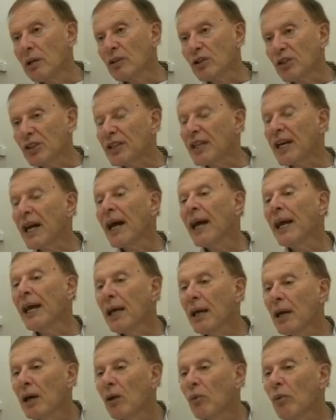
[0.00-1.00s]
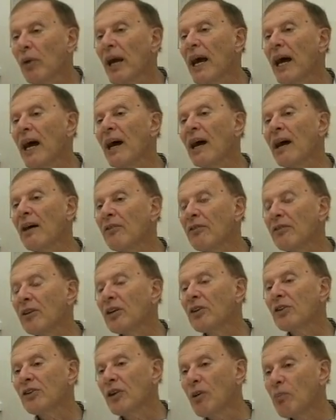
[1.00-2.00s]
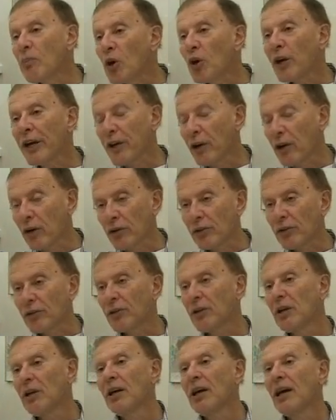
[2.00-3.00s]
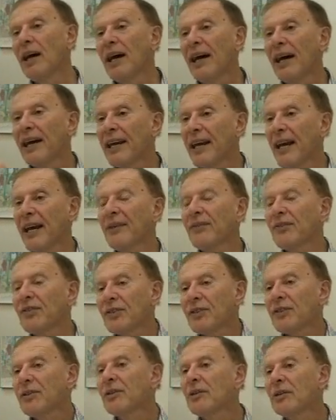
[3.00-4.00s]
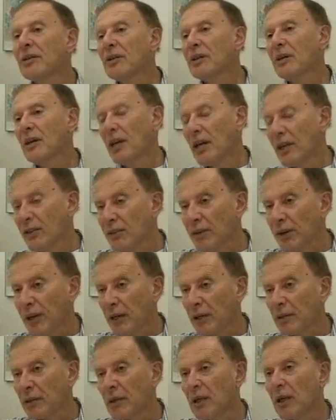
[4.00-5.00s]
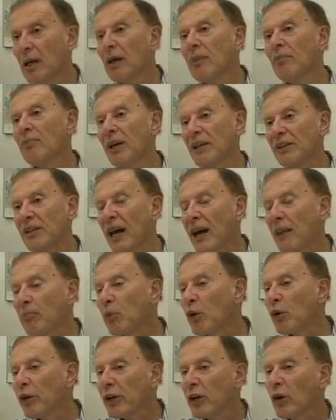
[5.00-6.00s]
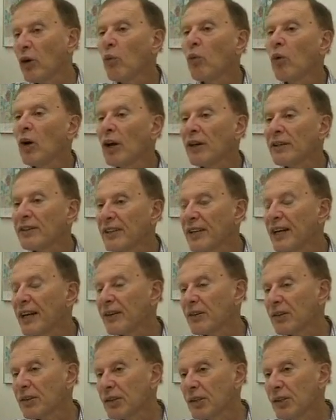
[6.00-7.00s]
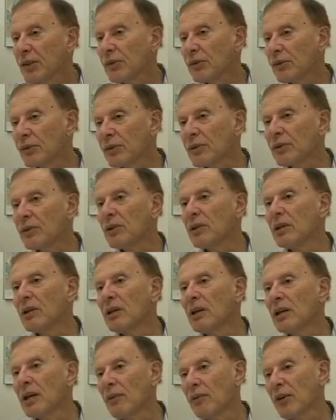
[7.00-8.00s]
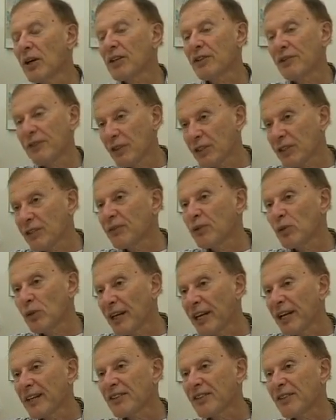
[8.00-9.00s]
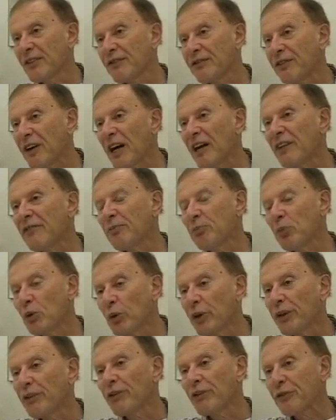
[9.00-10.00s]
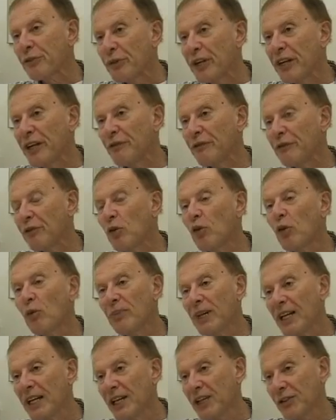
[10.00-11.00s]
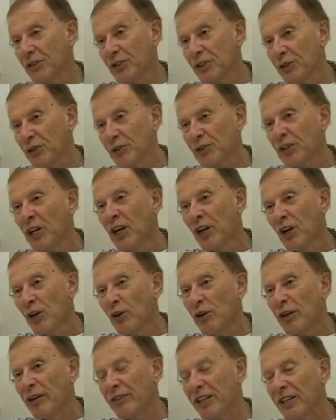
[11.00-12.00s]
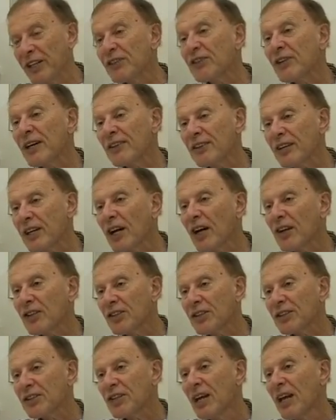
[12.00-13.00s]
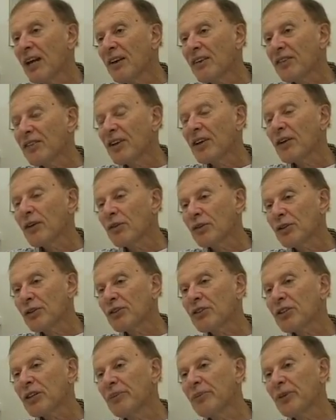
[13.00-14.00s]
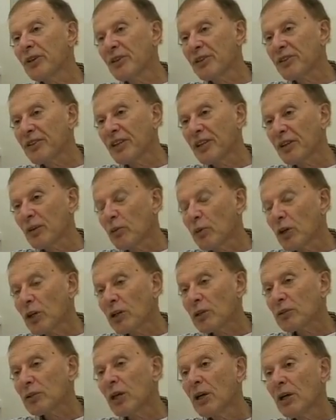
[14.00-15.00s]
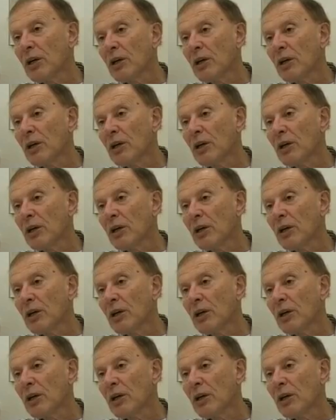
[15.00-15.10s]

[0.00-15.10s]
Today we have the boycott against Israel. But that boycott works against Jews. It works first of all against the 5.34 million Jews who live in Israel, the largest single Jewish community in the world,